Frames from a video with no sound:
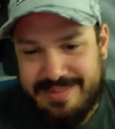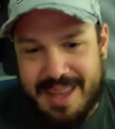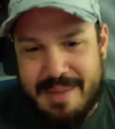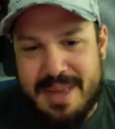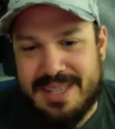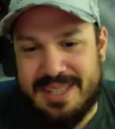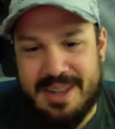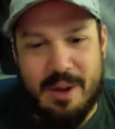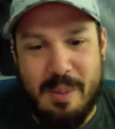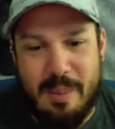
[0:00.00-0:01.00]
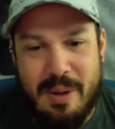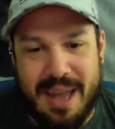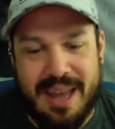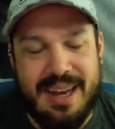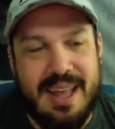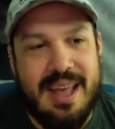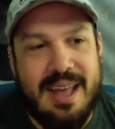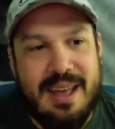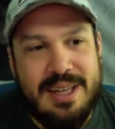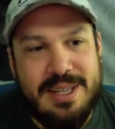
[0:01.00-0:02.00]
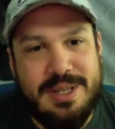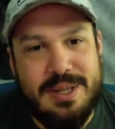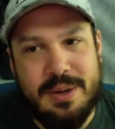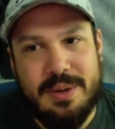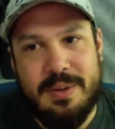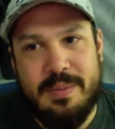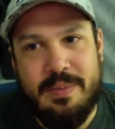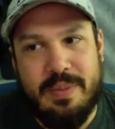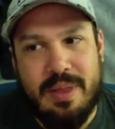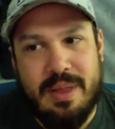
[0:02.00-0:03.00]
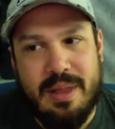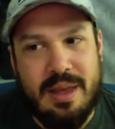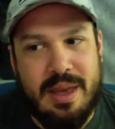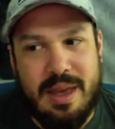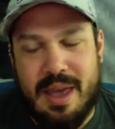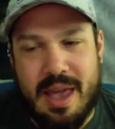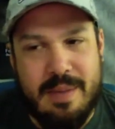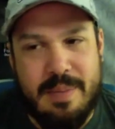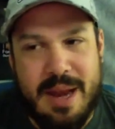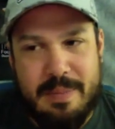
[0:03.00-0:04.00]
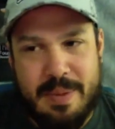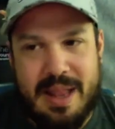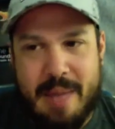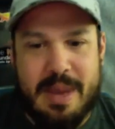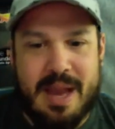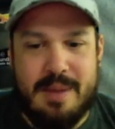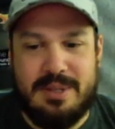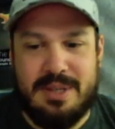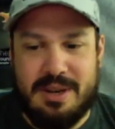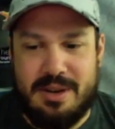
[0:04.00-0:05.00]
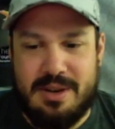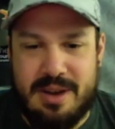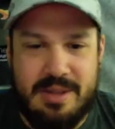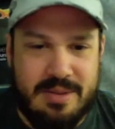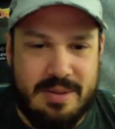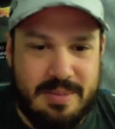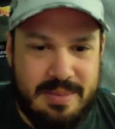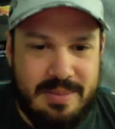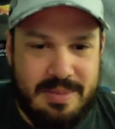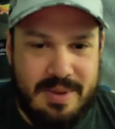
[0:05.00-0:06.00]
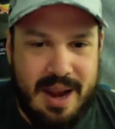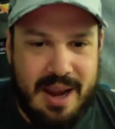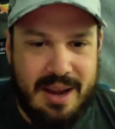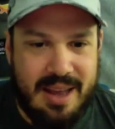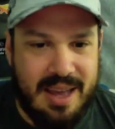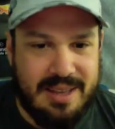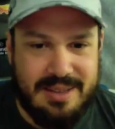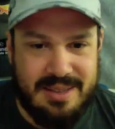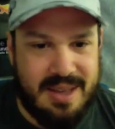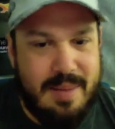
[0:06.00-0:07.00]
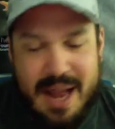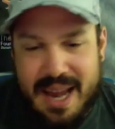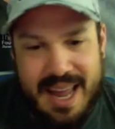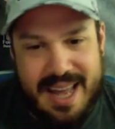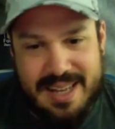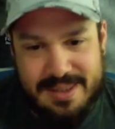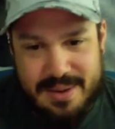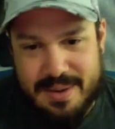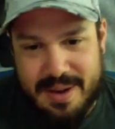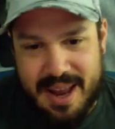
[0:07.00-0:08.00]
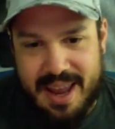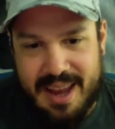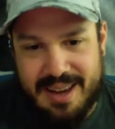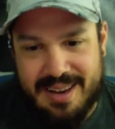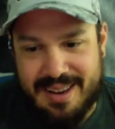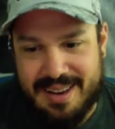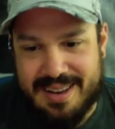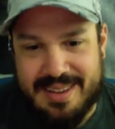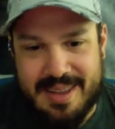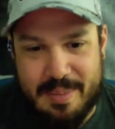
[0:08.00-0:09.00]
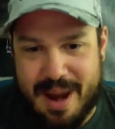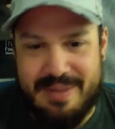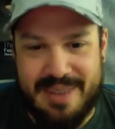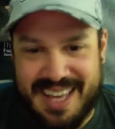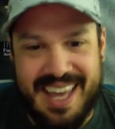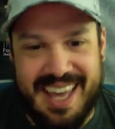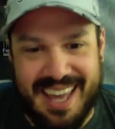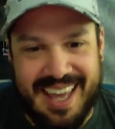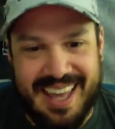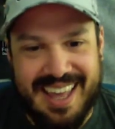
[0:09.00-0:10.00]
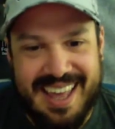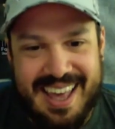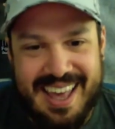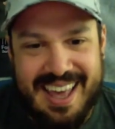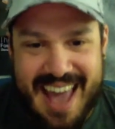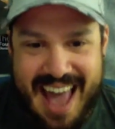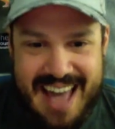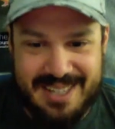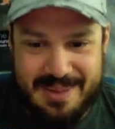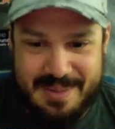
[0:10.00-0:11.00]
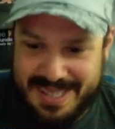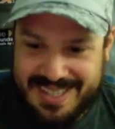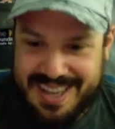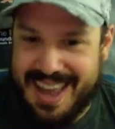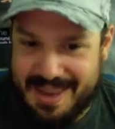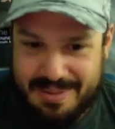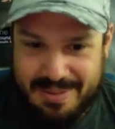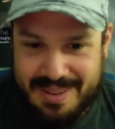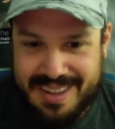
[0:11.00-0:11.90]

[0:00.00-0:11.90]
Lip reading: misses the whole point. So, but that becomes a conundrum, right? Like somebody has to create the private key. It has to be safe,